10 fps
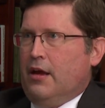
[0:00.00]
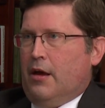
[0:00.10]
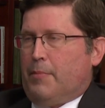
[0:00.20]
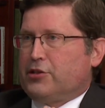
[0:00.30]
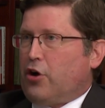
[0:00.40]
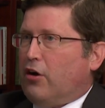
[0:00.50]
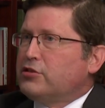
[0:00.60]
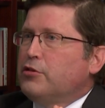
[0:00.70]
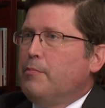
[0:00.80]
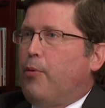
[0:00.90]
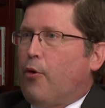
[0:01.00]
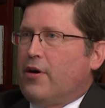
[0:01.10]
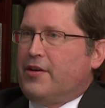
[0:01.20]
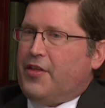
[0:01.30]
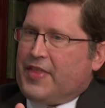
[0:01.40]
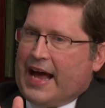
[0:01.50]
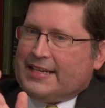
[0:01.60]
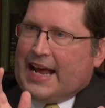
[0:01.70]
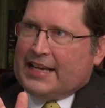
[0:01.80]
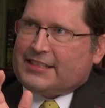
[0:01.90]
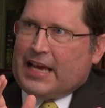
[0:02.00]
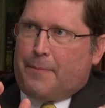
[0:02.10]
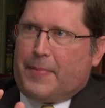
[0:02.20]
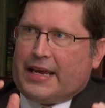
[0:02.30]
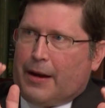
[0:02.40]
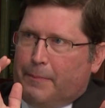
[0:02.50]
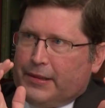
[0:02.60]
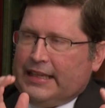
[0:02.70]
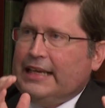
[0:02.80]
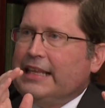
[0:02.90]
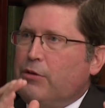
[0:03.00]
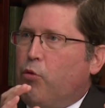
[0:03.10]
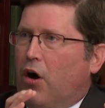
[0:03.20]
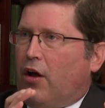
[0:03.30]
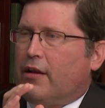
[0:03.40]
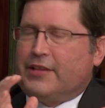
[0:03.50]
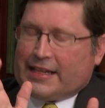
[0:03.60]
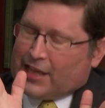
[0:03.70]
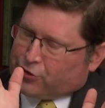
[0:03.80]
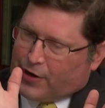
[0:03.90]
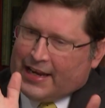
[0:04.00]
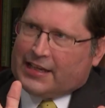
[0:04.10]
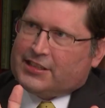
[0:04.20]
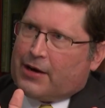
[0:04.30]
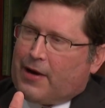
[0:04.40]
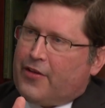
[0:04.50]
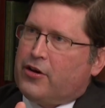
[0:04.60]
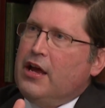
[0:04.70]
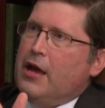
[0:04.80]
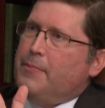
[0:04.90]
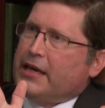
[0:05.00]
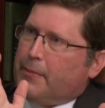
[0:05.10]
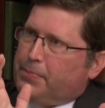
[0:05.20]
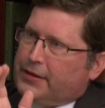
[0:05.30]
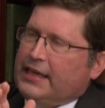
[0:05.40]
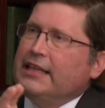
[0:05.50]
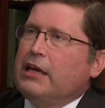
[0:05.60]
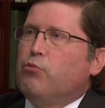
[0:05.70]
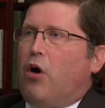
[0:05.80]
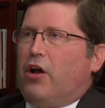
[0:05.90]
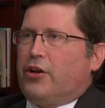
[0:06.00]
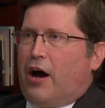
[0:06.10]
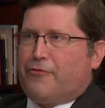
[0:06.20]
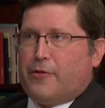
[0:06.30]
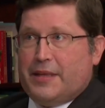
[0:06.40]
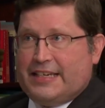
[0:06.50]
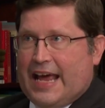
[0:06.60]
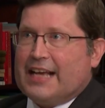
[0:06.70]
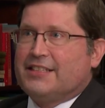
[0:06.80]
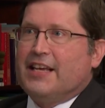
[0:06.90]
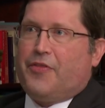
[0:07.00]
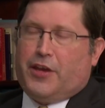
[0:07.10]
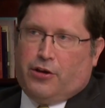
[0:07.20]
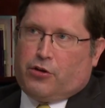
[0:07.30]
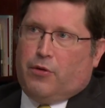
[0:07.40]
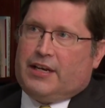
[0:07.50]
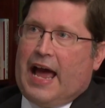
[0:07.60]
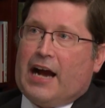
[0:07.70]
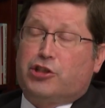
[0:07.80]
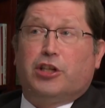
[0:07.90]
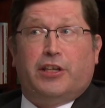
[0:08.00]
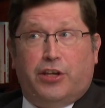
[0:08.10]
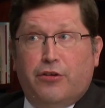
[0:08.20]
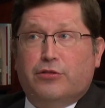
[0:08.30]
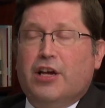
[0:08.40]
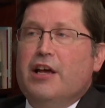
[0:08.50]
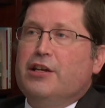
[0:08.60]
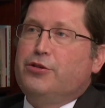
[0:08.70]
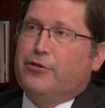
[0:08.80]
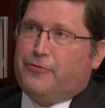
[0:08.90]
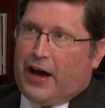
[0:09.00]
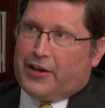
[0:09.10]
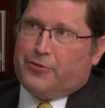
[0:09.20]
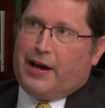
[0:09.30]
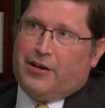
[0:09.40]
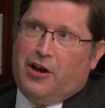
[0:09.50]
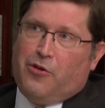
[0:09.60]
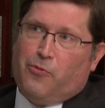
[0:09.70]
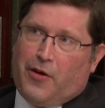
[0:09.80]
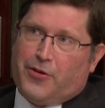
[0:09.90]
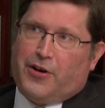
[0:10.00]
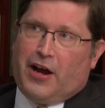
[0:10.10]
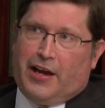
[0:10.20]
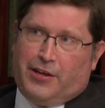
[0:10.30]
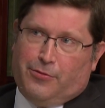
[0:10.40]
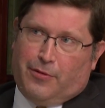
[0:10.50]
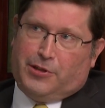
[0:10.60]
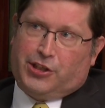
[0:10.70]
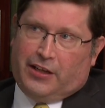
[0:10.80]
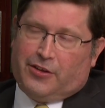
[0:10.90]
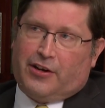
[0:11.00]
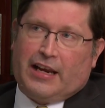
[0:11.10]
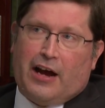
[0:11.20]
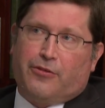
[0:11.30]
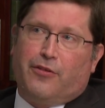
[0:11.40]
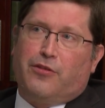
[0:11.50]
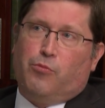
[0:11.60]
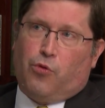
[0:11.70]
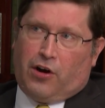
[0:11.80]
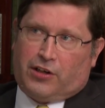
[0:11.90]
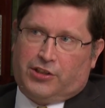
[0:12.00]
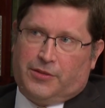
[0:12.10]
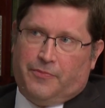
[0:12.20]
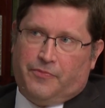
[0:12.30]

but it's also important that that test set be completely that the training set be completely walled off from the test set that you're going to actually use to evaluate whether or not your machine learning algorithm works.